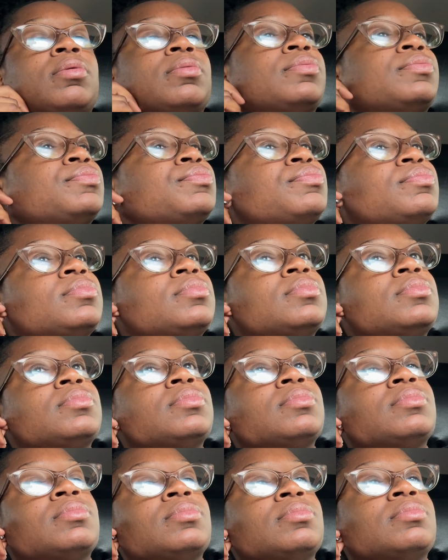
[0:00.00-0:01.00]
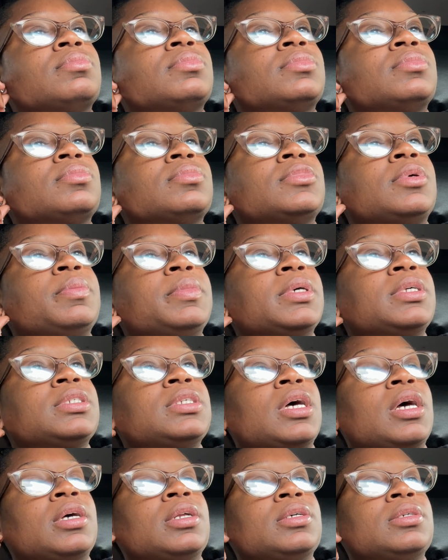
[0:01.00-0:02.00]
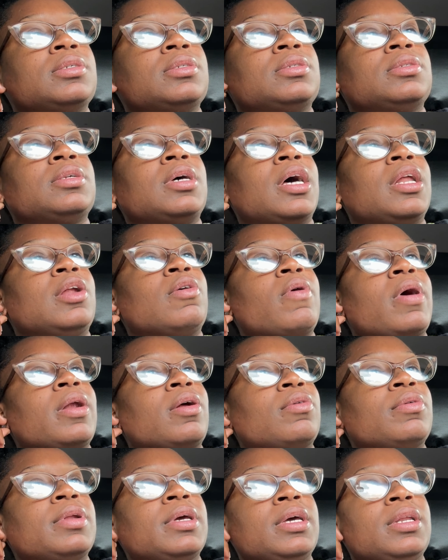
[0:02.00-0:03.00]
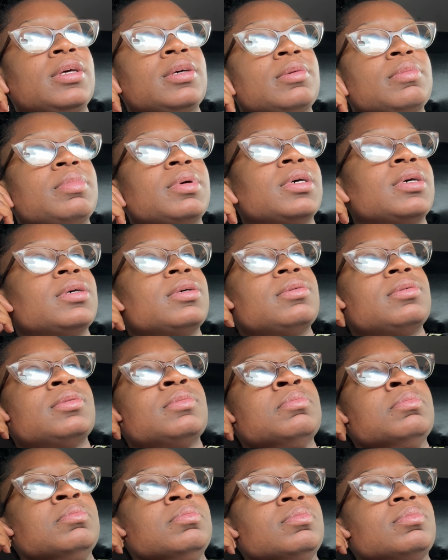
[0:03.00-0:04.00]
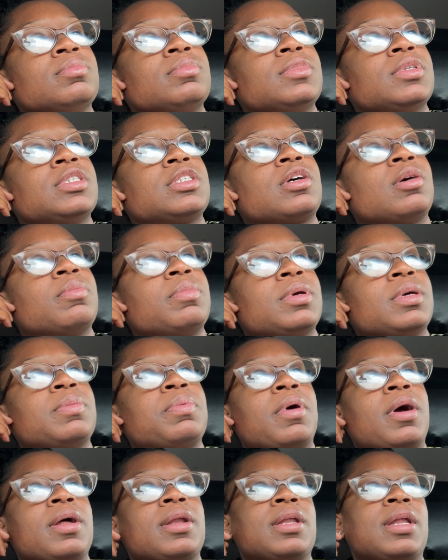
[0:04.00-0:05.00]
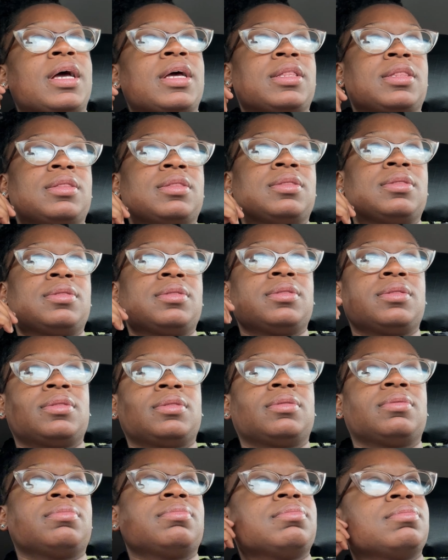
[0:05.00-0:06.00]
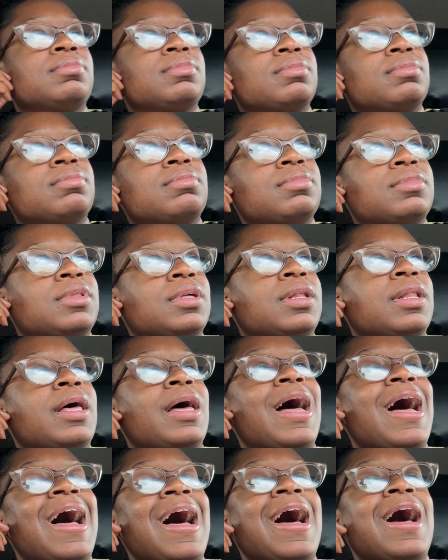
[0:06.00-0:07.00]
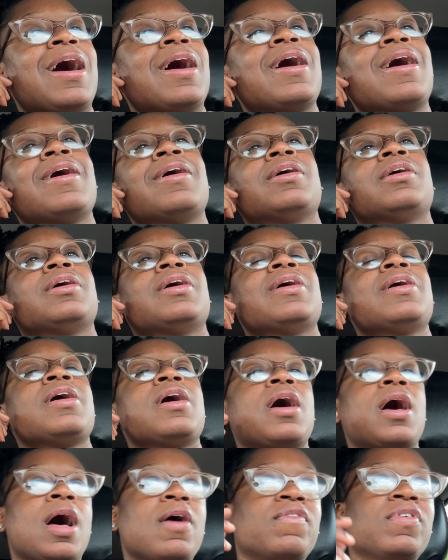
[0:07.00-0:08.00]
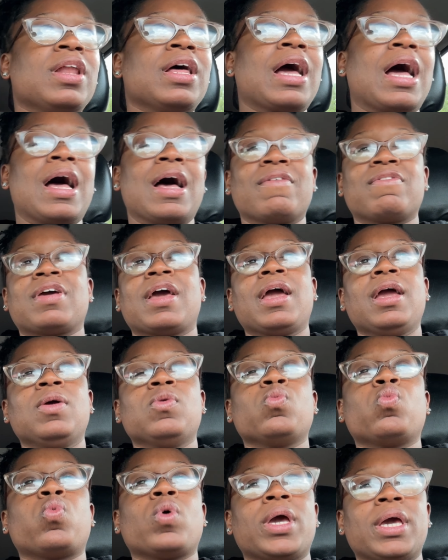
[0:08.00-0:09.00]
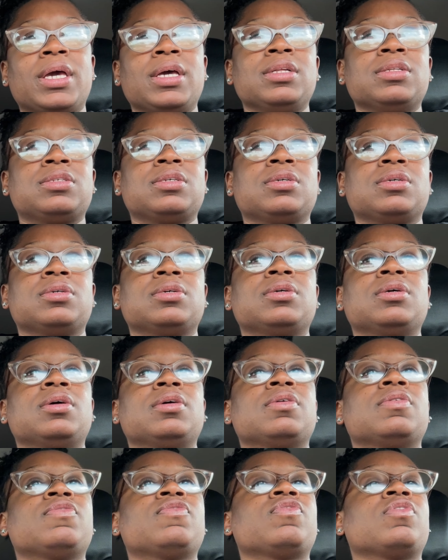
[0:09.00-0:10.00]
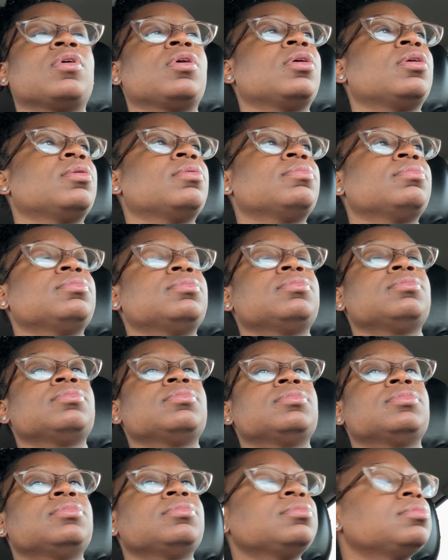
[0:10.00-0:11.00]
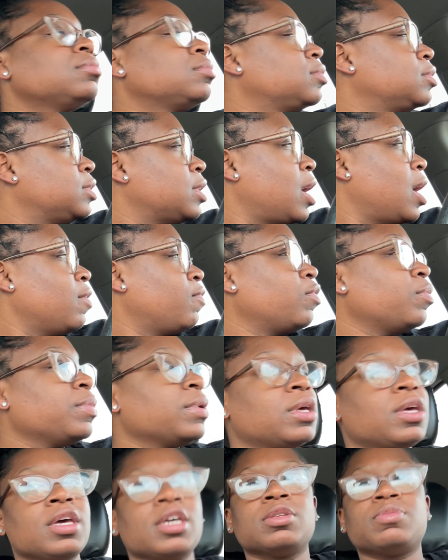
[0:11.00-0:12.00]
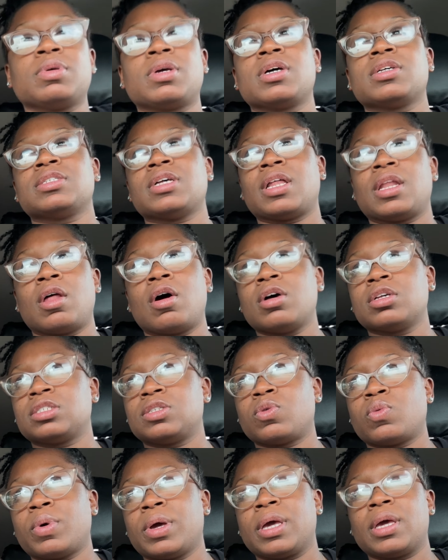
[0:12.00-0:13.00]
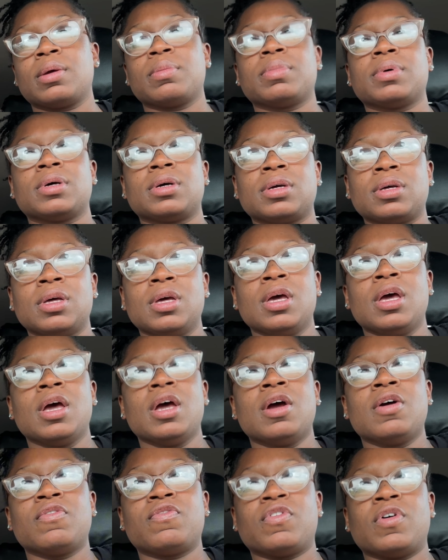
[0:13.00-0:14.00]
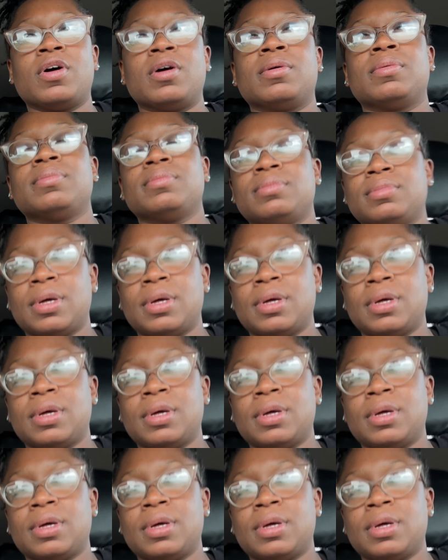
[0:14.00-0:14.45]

mm, I'm excited. I know I don't need it, but it's gonna be probably like the like I. I feel like I've gained weight from not from the kids because I lost the weight, but from